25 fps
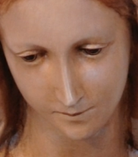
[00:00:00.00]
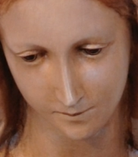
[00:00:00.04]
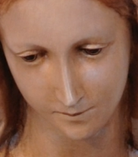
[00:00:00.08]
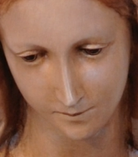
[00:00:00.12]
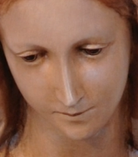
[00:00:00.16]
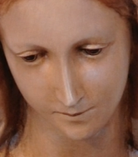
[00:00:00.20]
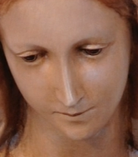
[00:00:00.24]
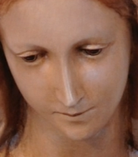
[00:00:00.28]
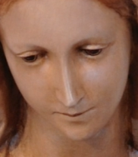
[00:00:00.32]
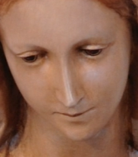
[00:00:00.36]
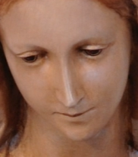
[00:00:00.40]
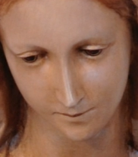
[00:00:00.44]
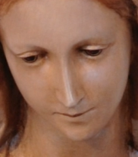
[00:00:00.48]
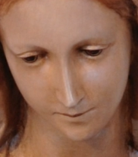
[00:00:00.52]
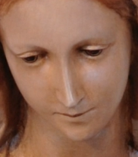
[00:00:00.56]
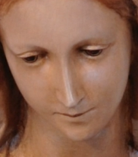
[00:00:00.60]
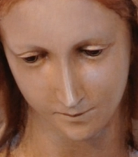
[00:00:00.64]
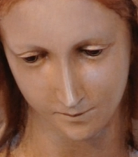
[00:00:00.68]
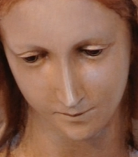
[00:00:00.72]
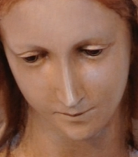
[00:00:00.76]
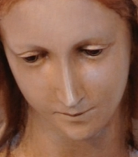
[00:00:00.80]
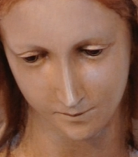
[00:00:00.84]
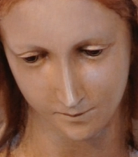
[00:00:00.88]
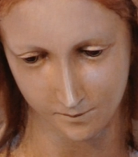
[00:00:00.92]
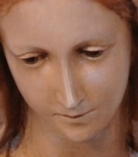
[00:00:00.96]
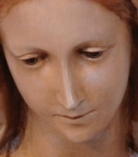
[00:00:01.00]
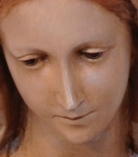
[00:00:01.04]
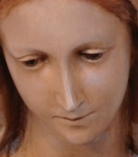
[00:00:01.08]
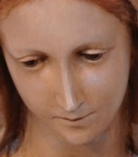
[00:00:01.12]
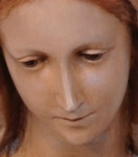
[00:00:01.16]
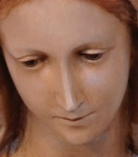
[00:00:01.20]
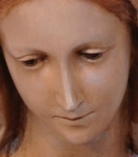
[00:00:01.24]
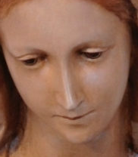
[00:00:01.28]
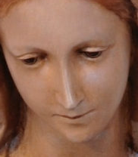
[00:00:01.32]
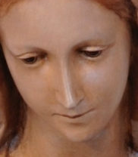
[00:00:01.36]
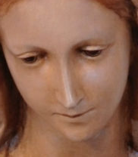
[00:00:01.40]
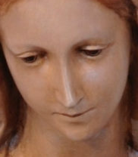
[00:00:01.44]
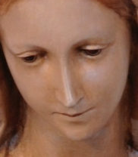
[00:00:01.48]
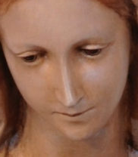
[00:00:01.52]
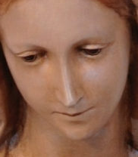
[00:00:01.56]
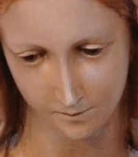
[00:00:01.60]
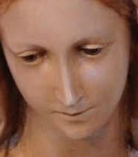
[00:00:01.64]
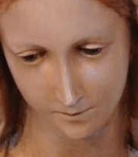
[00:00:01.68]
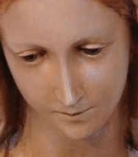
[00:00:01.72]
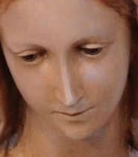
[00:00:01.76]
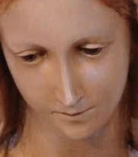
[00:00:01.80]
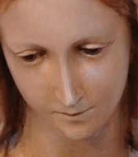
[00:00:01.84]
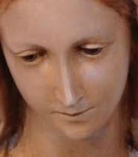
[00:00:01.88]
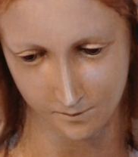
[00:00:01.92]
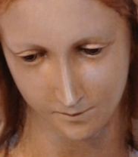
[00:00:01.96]

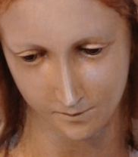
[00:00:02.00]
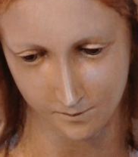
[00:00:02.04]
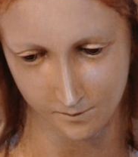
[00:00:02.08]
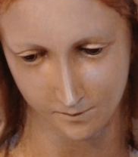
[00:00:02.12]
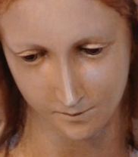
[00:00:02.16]
Nothing is said.